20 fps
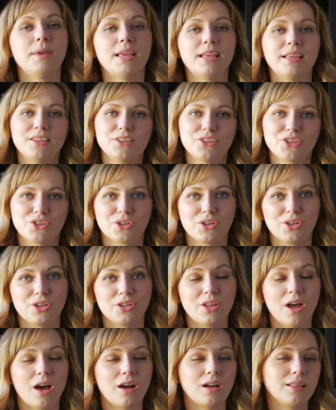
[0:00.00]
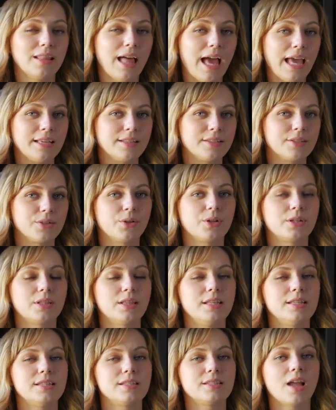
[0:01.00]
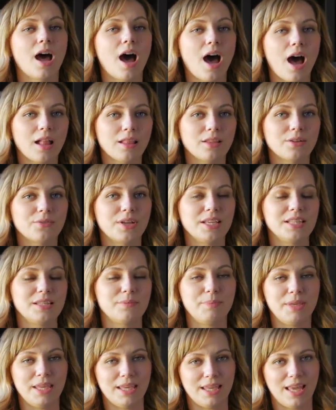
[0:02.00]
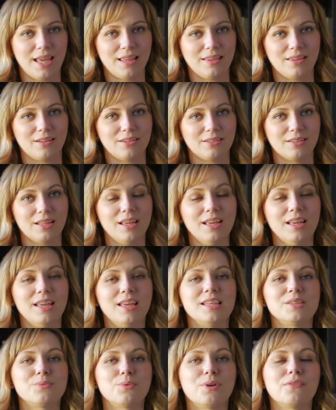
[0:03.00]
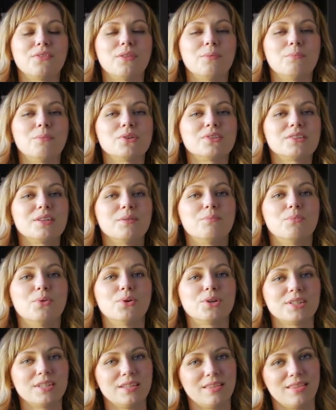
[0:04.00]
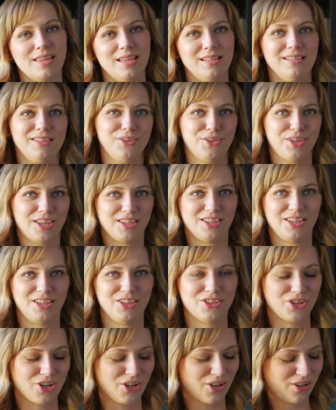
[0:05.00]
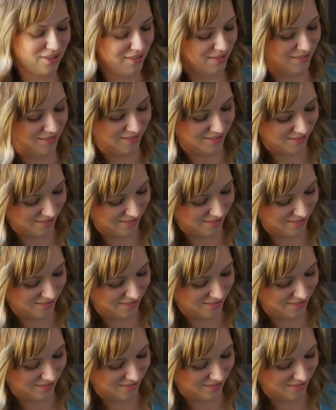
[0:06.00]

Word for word: Making sure your dog likes or at least tolerates being handled is one of the most important things you can teach her.